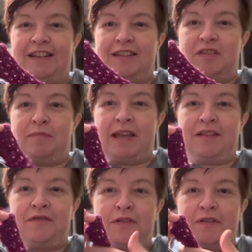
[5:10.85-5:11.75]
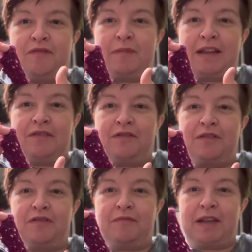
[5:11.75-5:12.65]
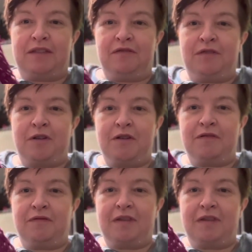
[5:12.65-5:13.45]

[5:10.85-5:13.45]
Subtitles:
So back and forth, back and forth, back and forth,